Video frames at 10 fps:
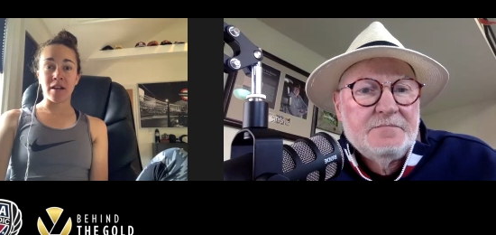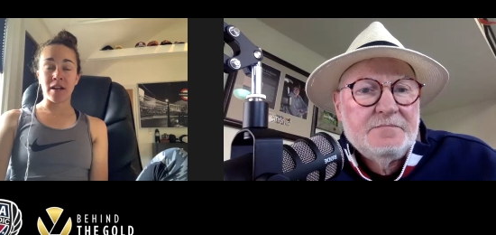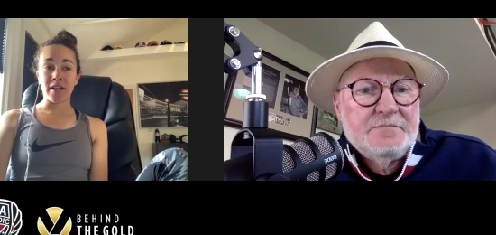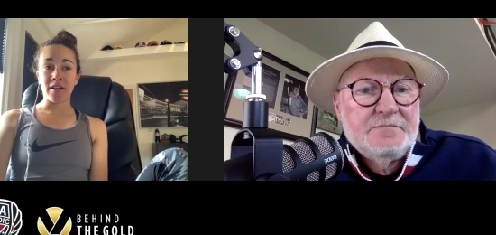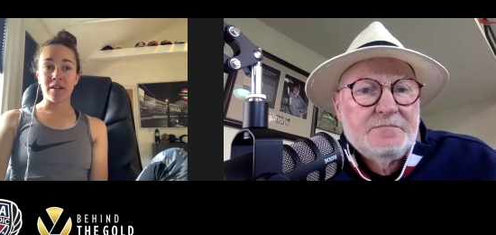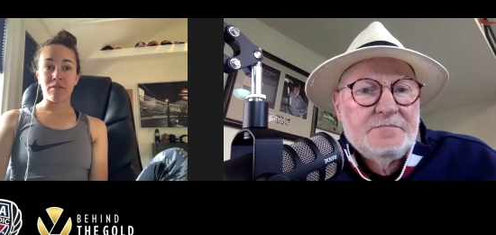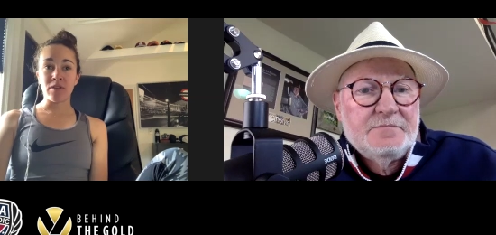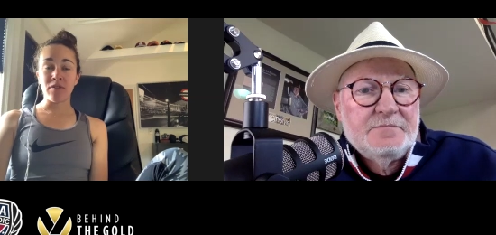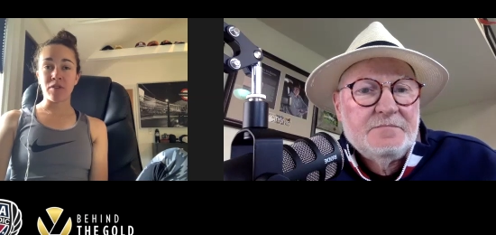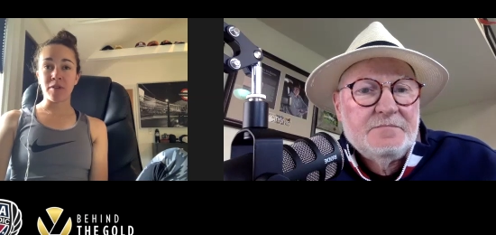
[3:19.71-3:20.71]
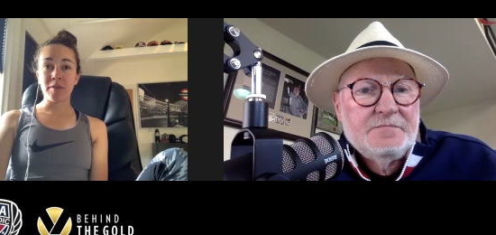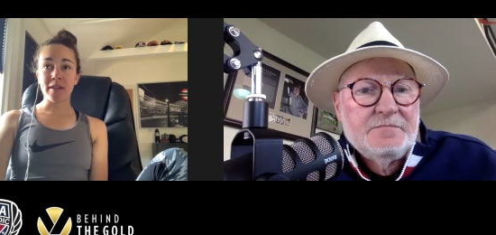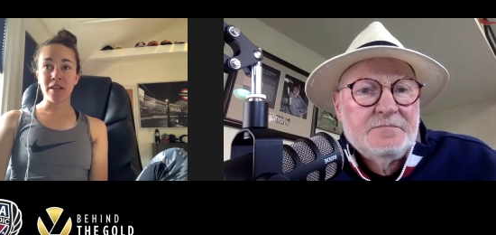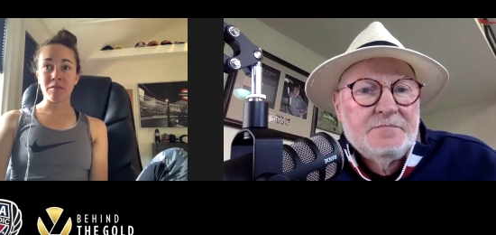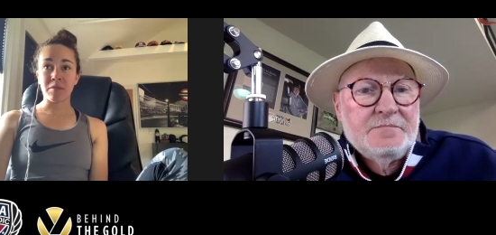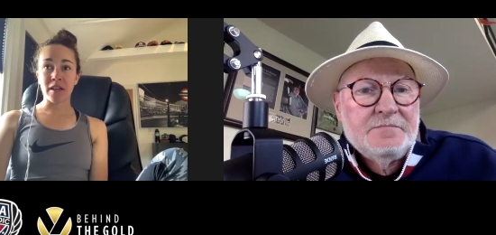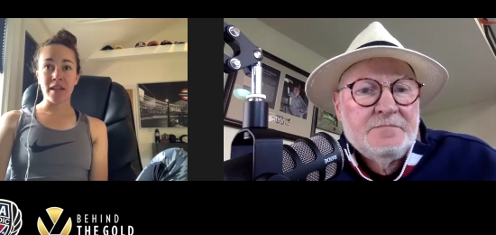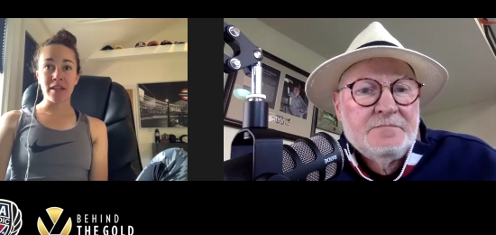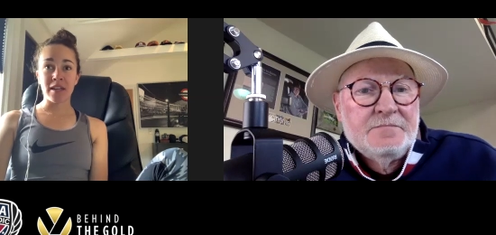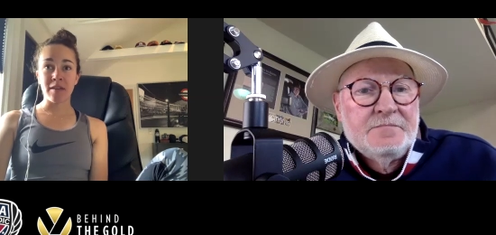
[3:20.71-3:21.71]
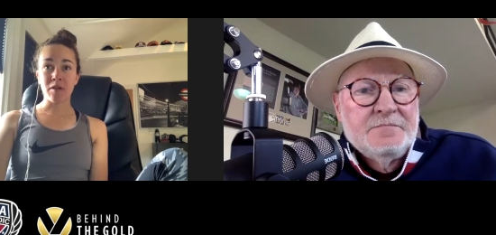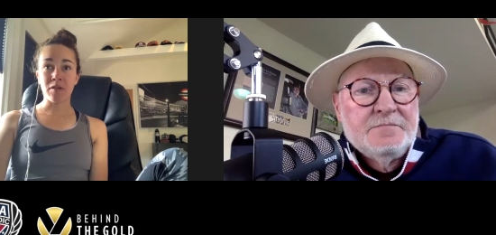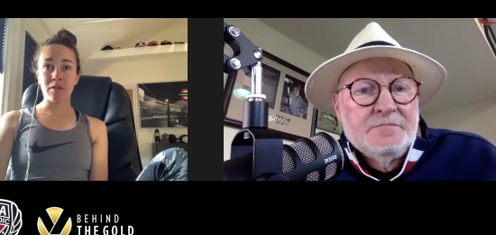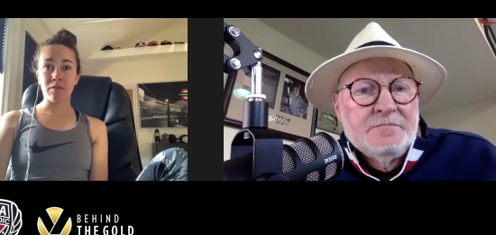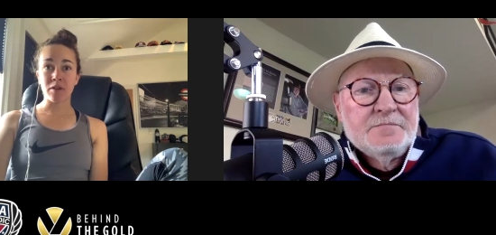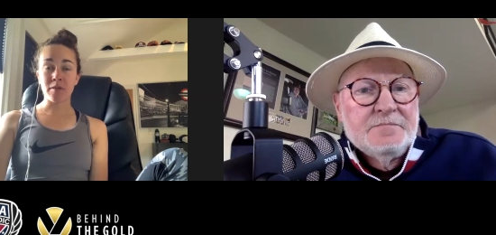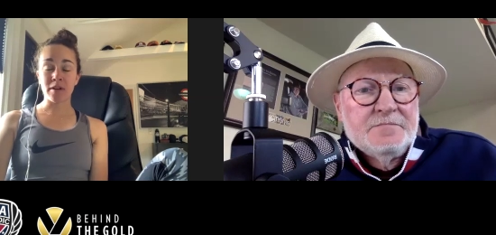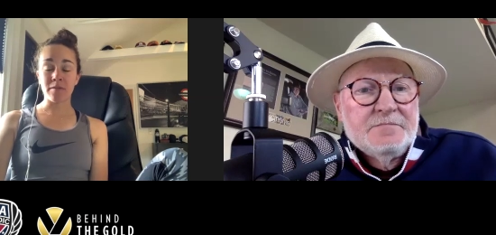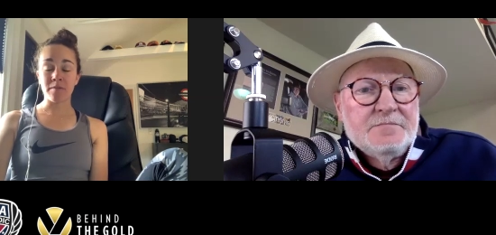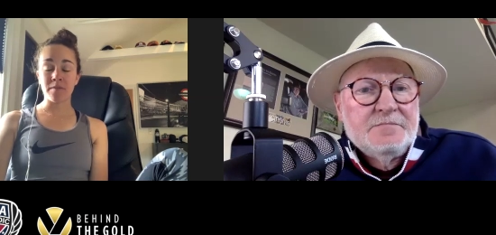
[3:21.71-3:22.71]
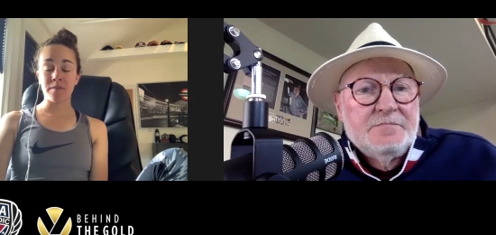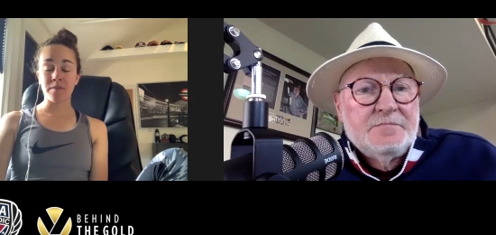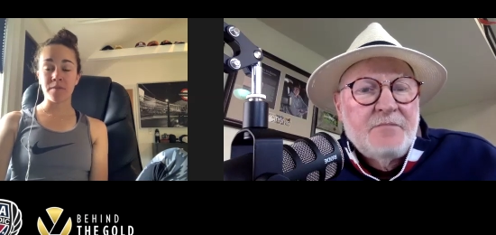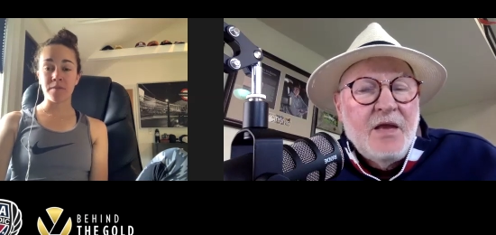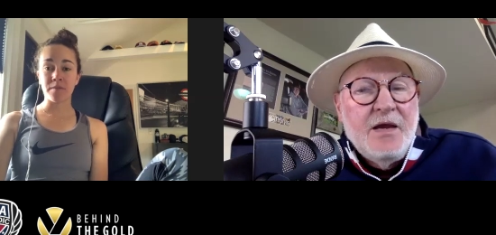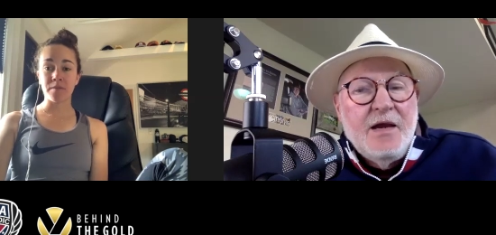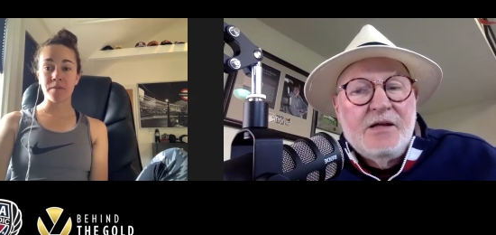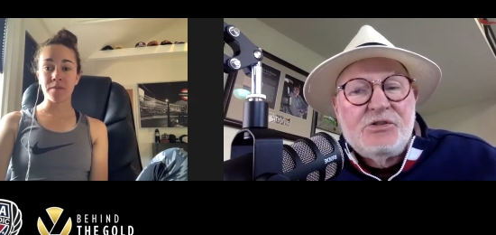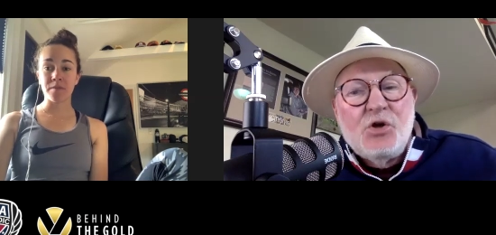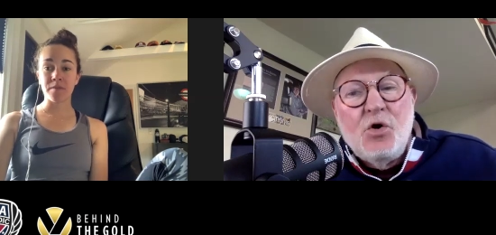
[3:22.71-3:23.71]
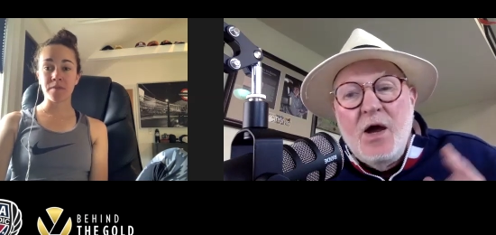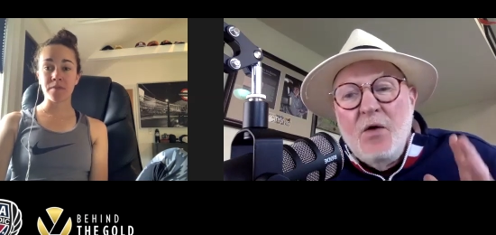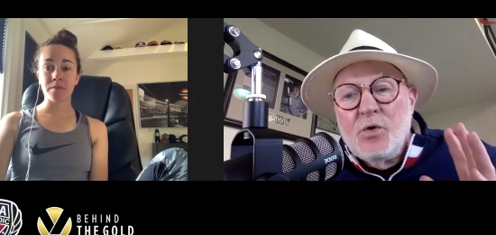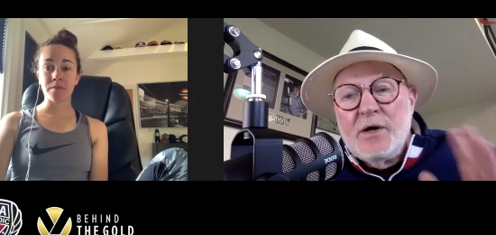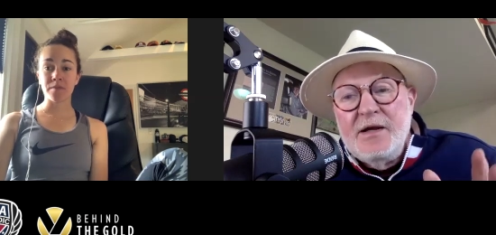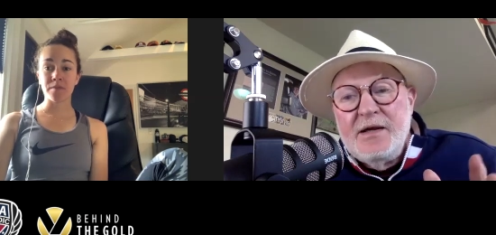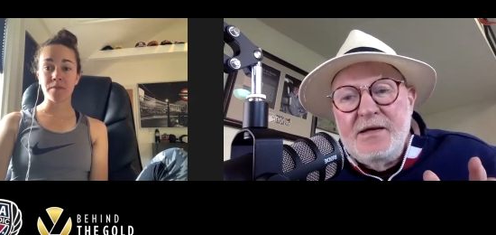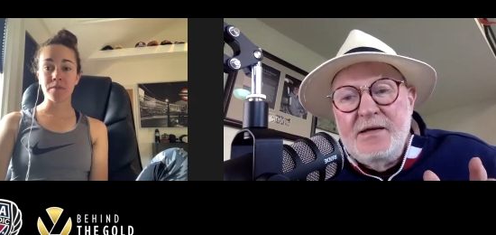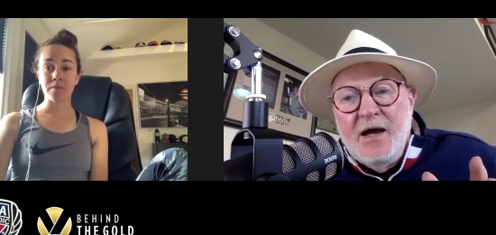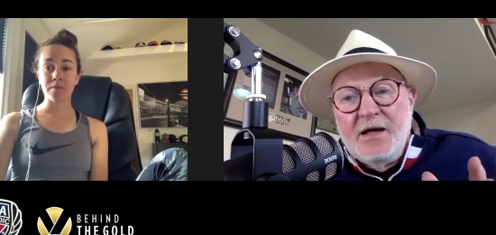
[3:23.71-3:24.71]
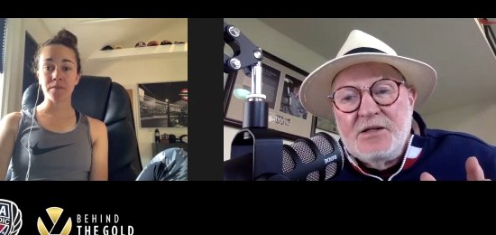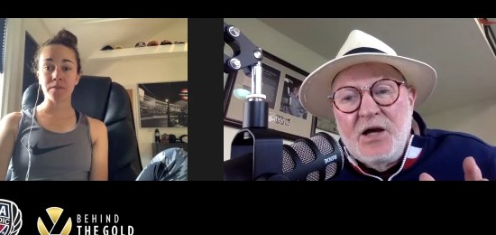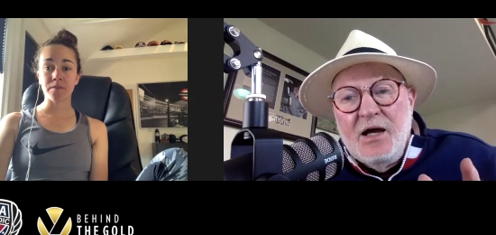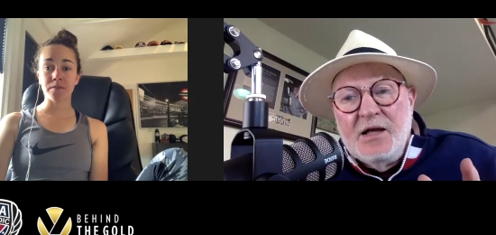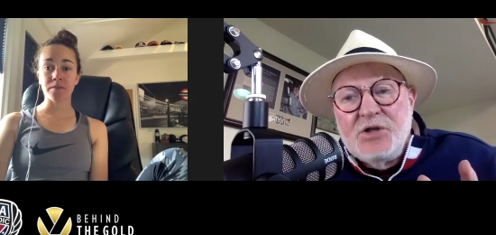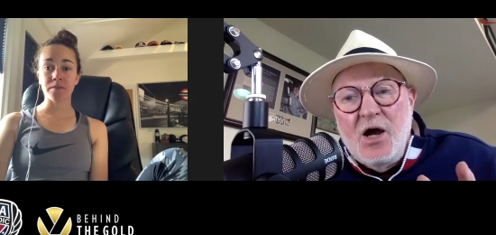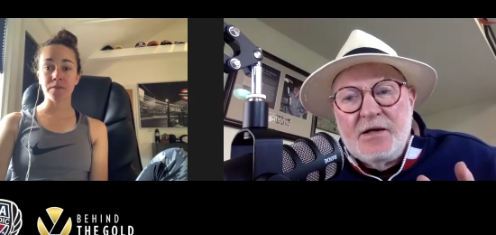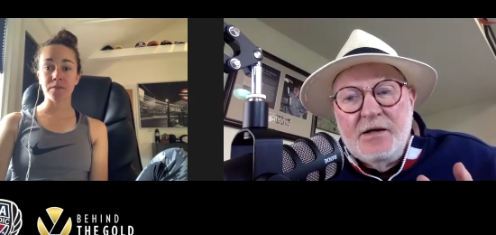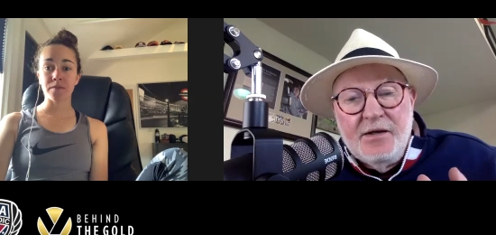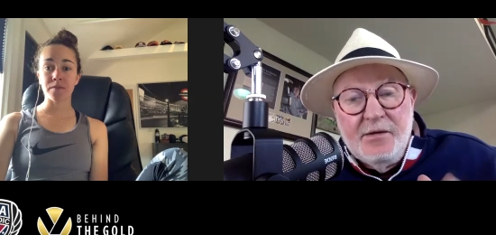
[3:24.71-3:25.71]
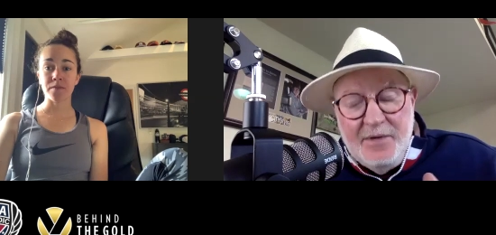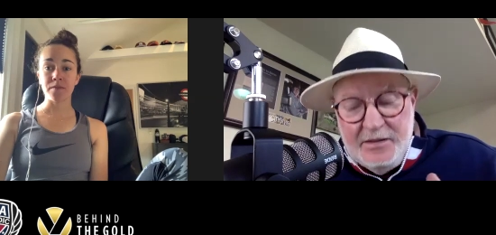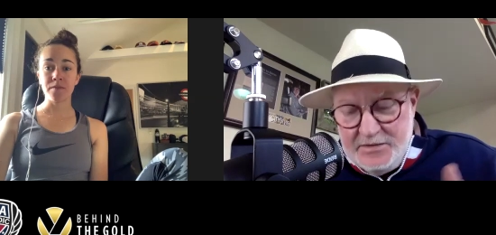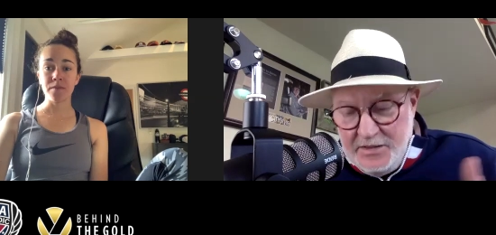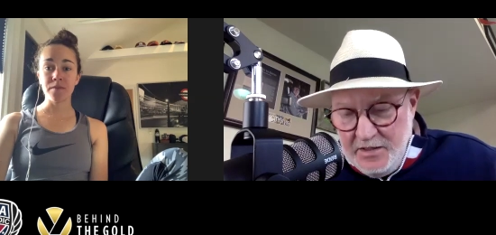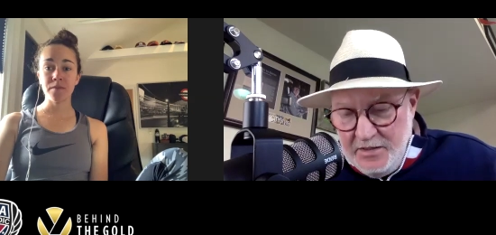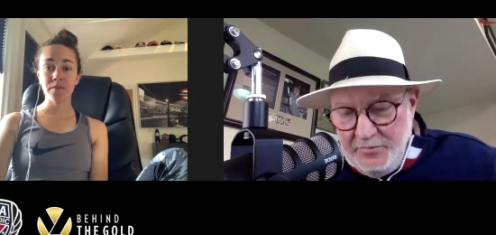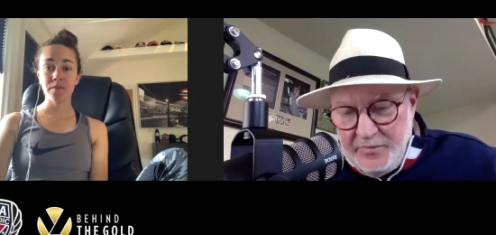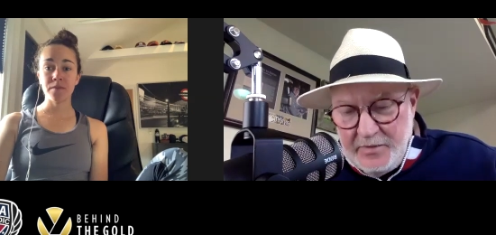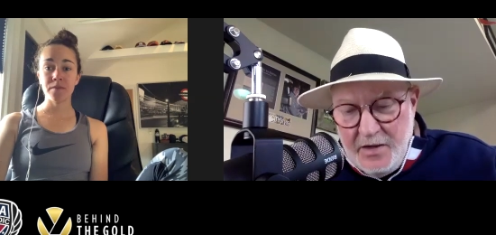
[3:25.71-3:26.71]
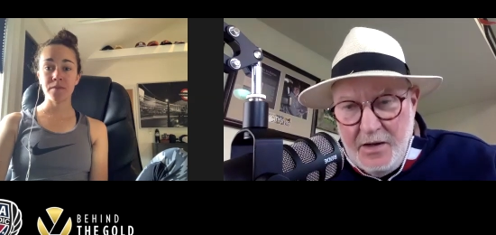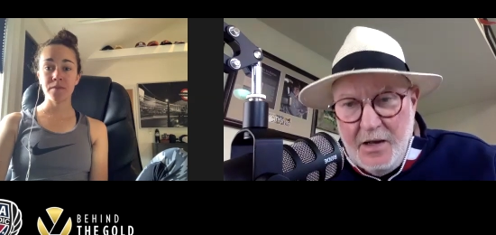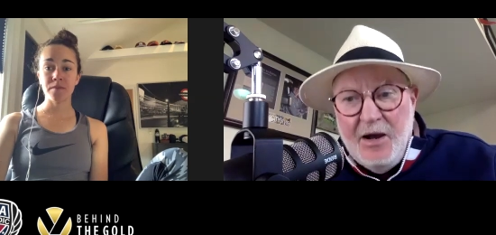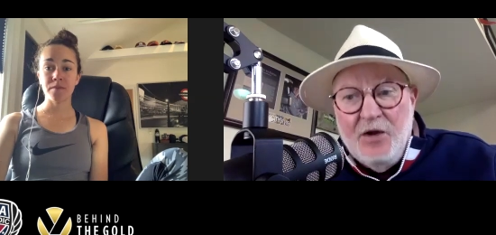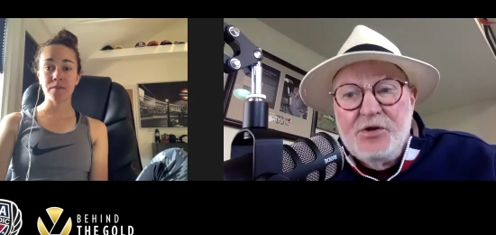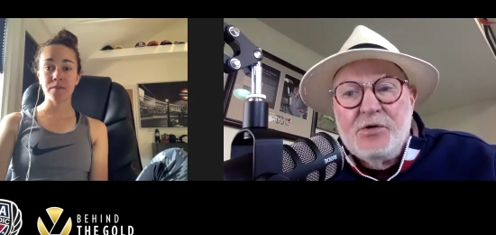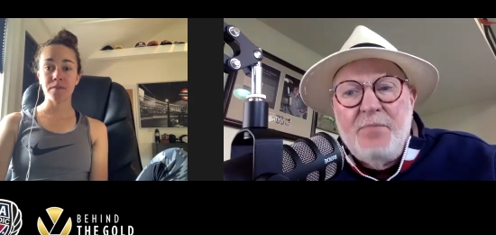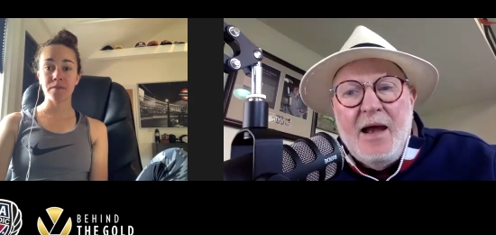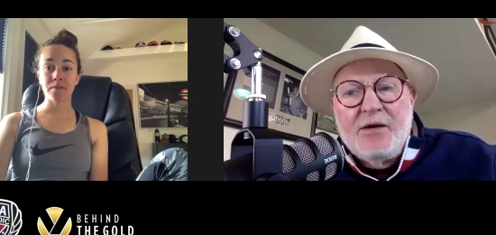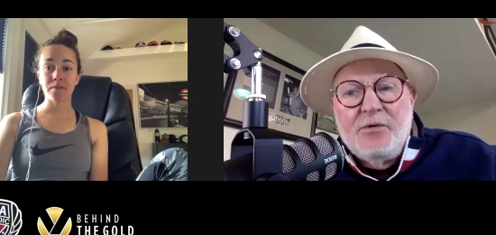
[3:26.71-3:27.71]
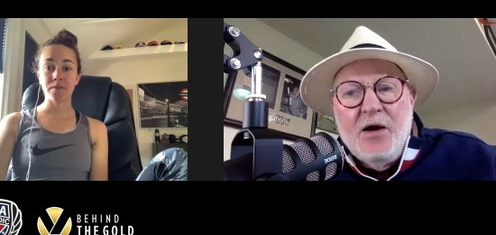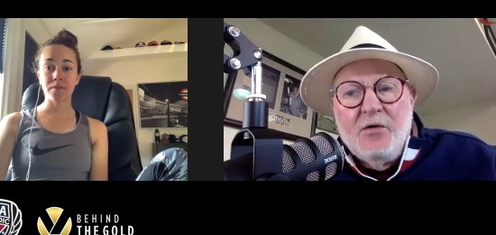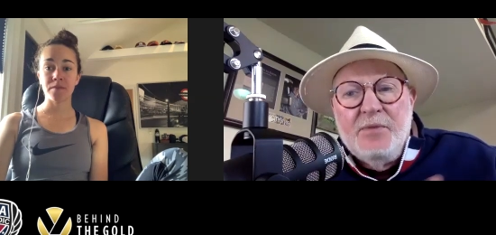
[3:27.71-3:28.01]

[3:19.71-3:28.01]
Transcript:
Speaker 1: kind of reformulate your plan and keep going forward
Speaker 2: yeah, so we're going to uh, uh, talk in a little bit uh, uh about your background,